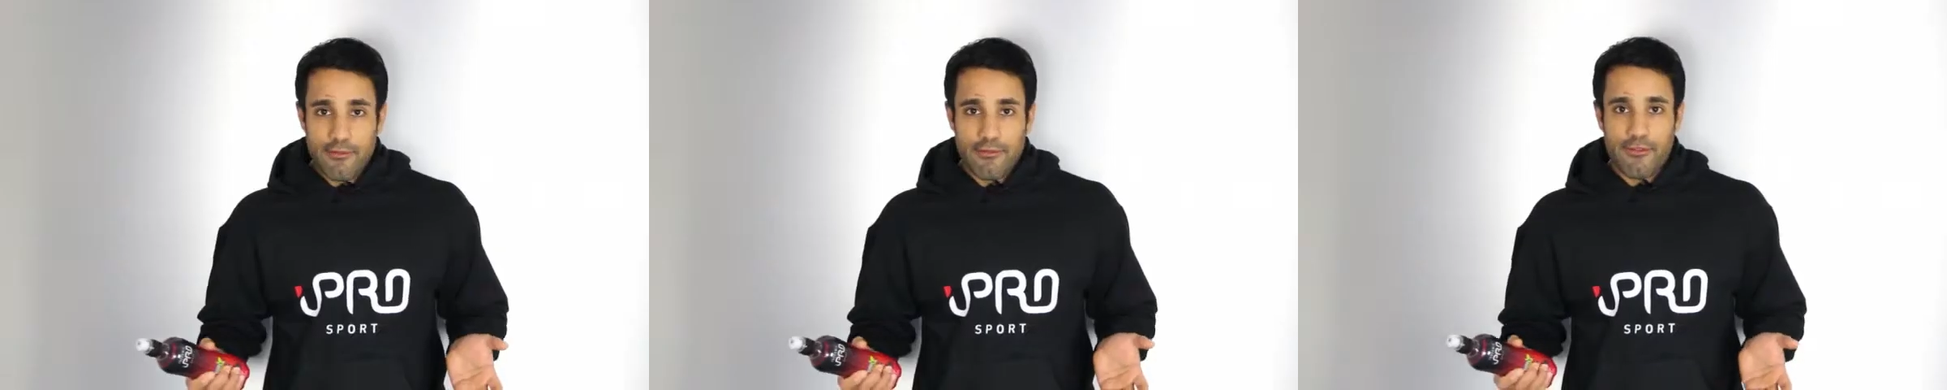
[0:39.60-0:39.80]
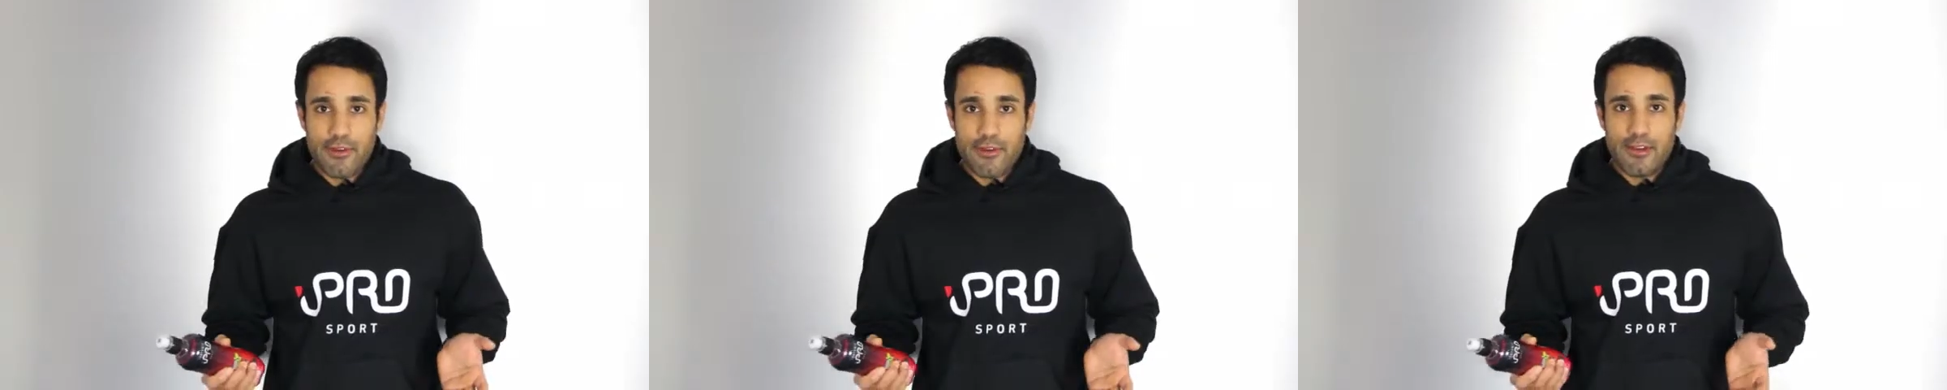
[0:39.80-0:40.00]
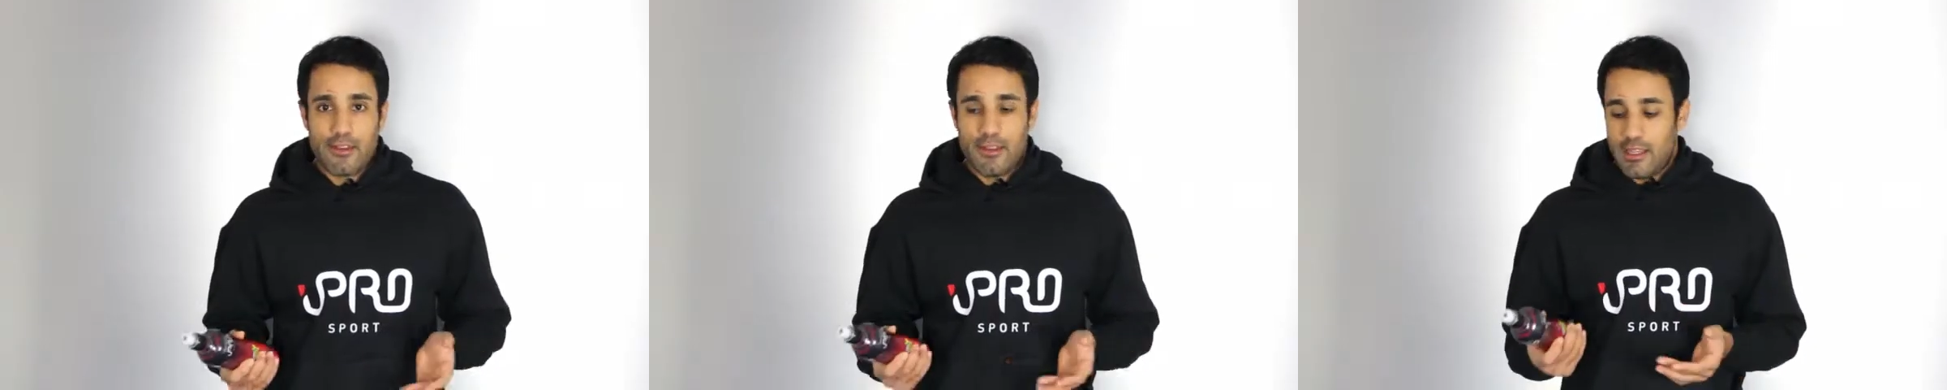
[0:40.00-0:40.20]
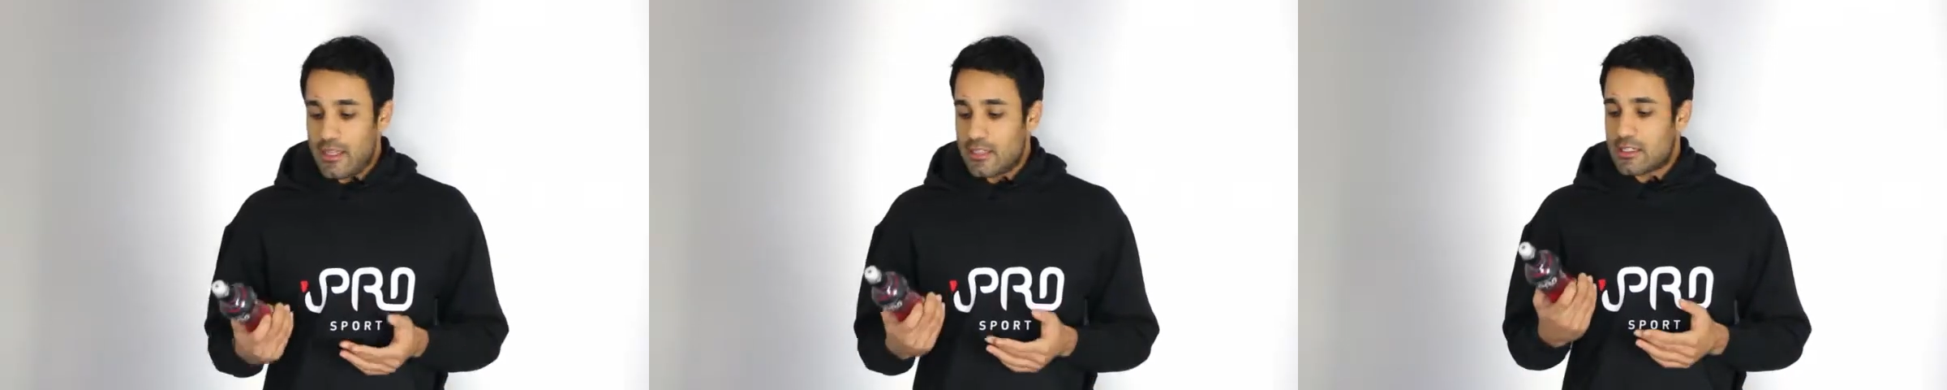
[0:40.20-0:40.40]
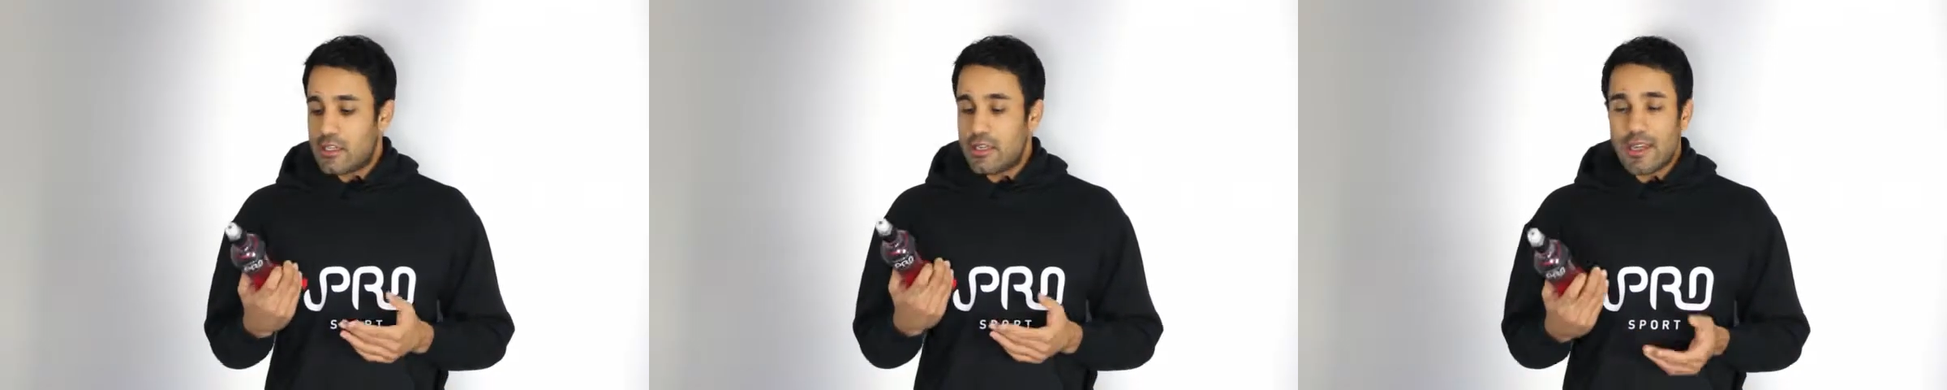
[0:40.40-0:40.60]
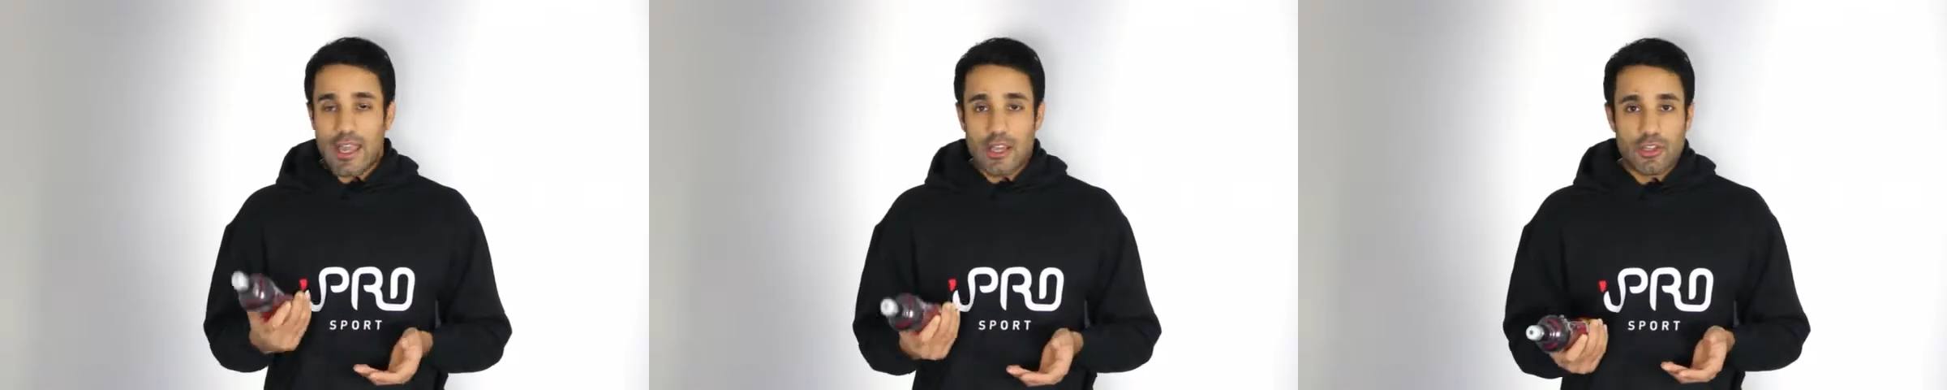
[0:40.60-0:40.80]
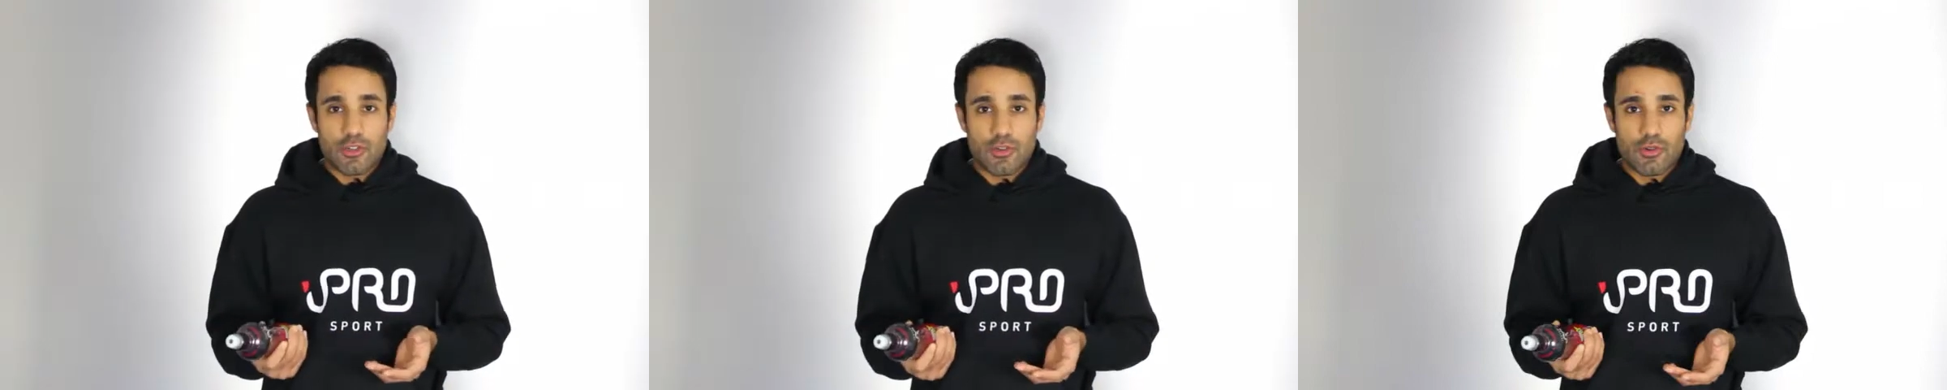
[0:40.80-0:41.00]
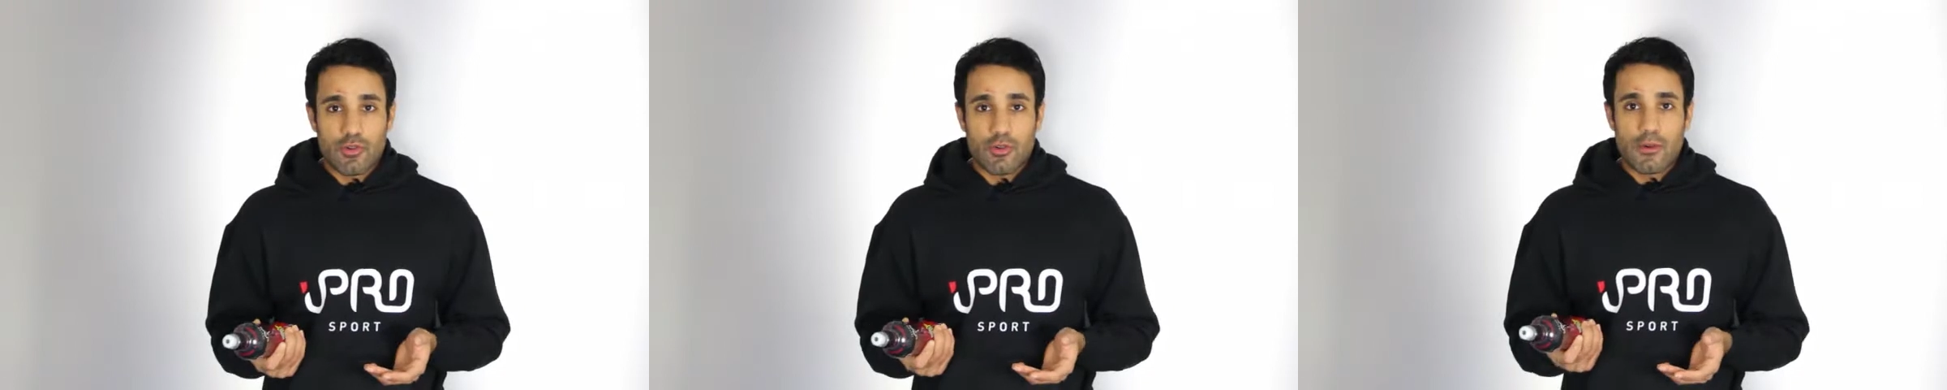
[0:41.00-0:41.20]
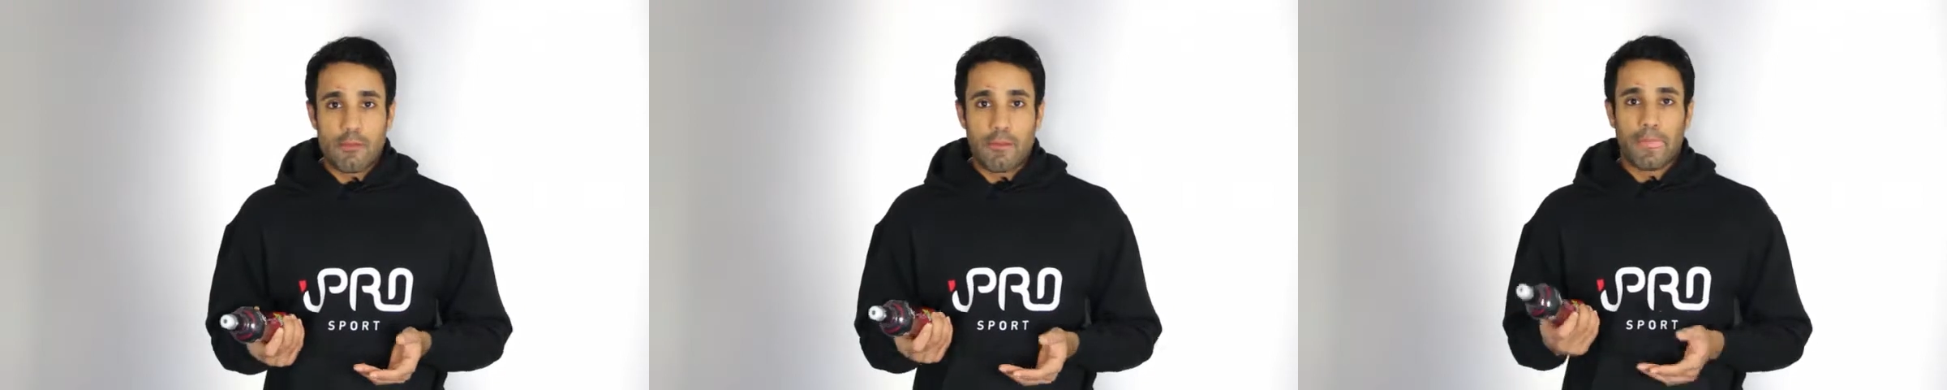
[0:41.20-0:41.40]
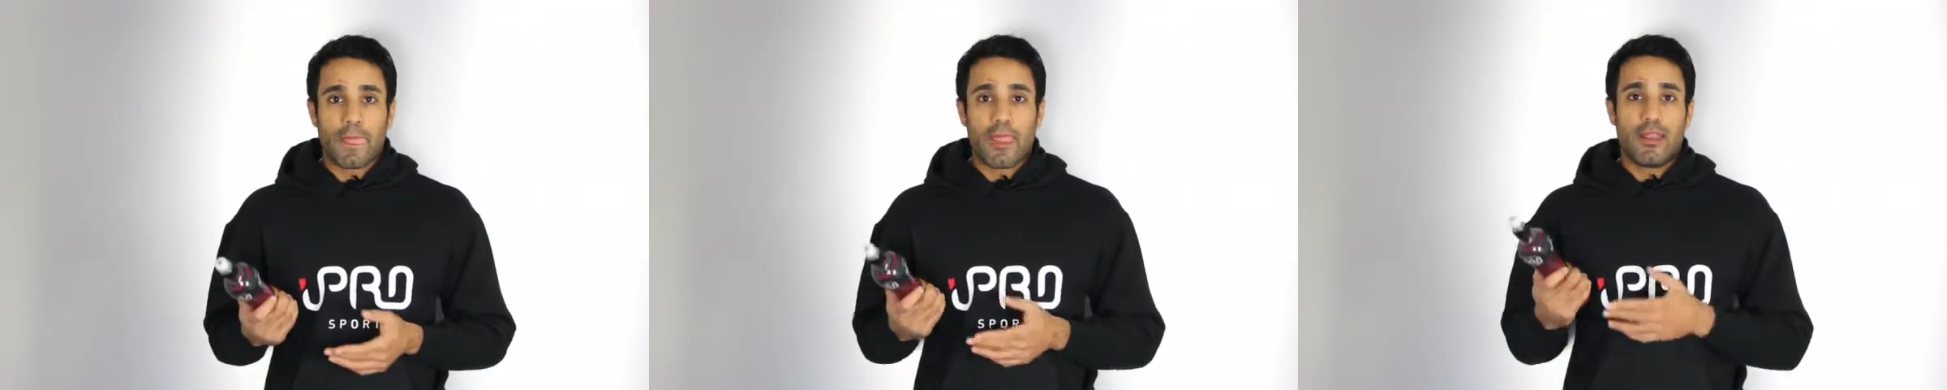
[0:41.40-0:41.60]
different. It's natural.